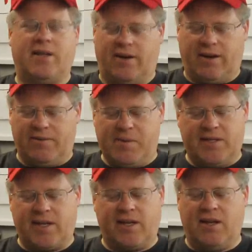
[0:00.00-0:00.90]
Everybody's
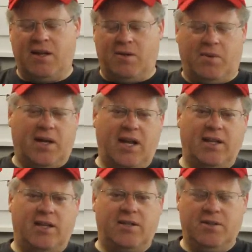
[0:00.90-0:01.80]
like, why can't
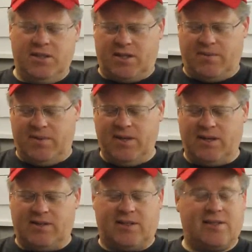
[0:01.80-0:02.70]
they do this on Windows?